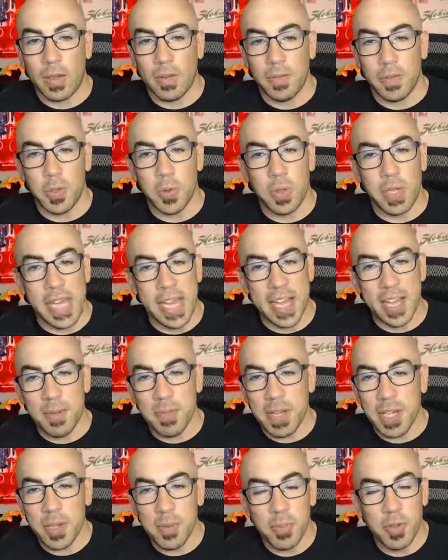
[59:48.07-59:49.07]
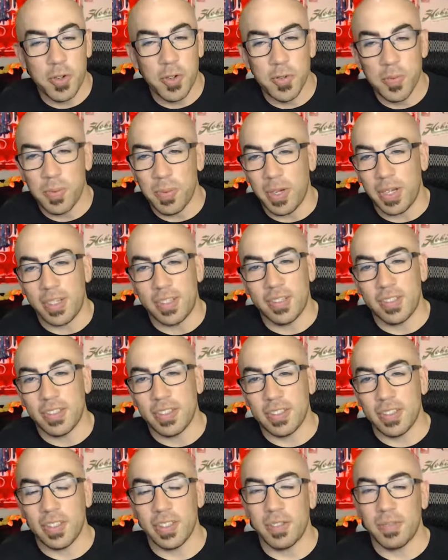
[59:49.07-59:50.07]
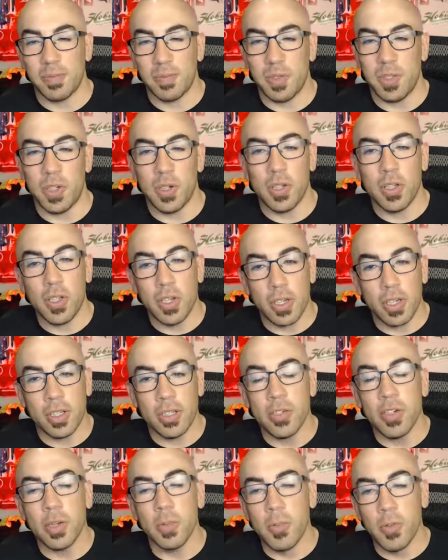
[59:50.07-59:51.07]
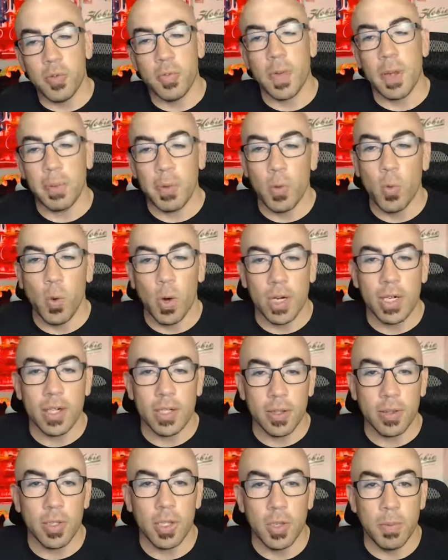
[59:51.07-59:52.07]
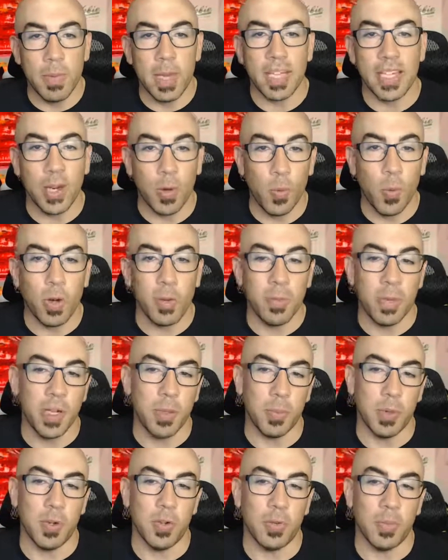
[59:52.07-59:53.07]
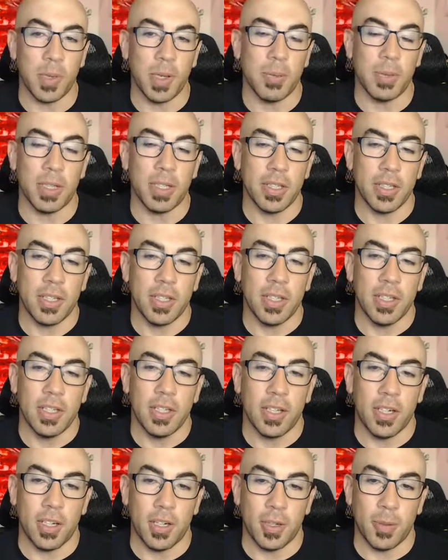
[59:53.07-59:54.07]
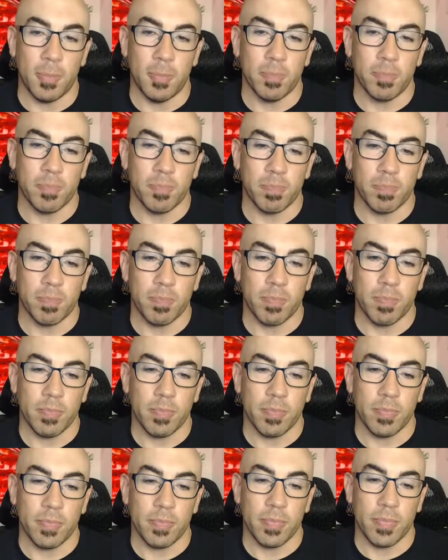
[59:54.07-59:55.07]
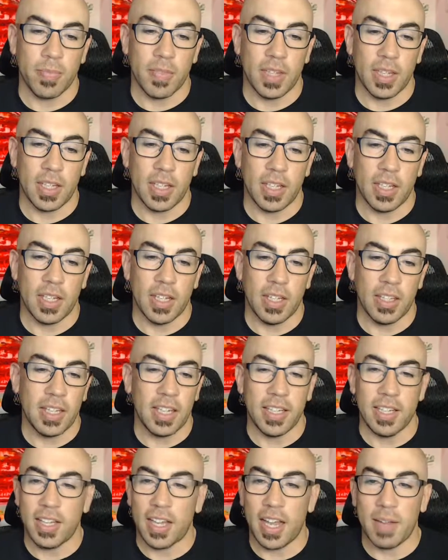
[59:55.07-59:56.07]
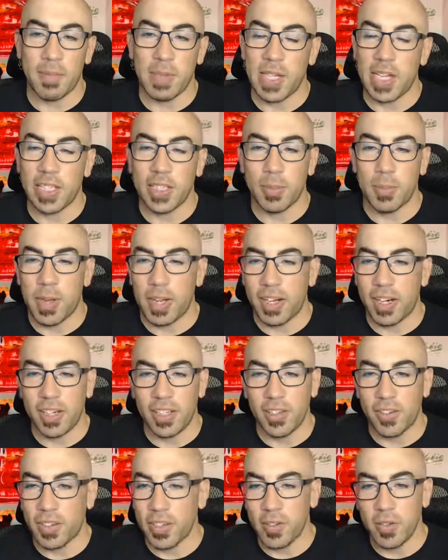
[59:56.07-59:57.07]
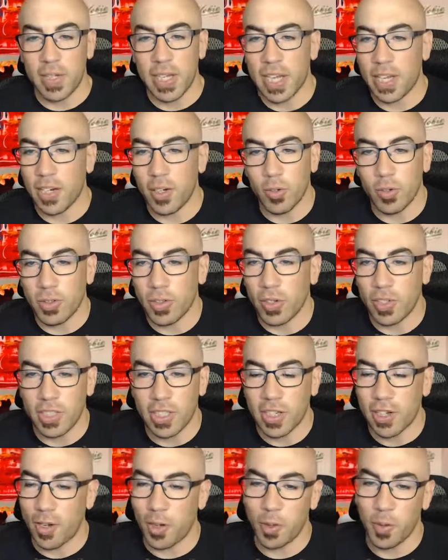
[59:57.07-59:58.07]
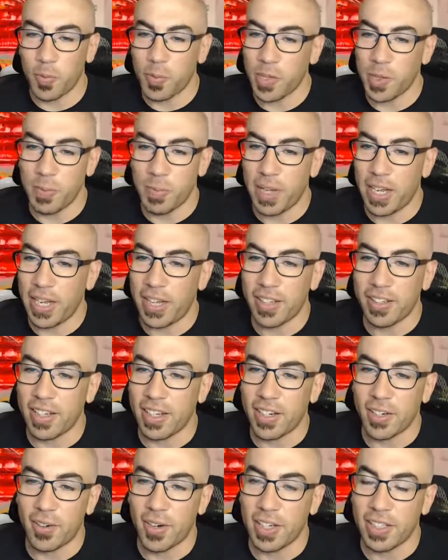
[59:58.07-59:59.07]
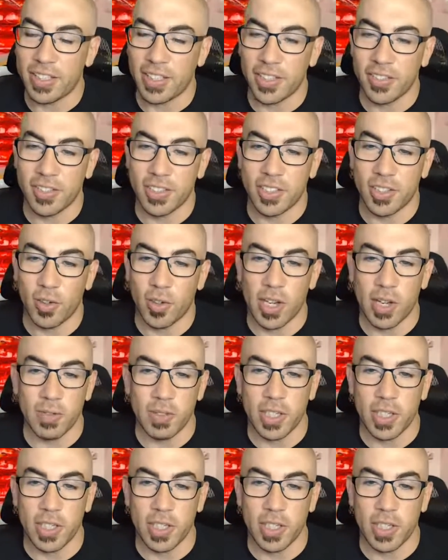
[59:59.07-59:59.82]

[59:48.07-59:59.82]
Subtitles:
you can make a move, but you can move maybe one. You can make like one big move maybe. And then, I mean, that's about it. You can't go searching all over the bay like crazy. You just don't have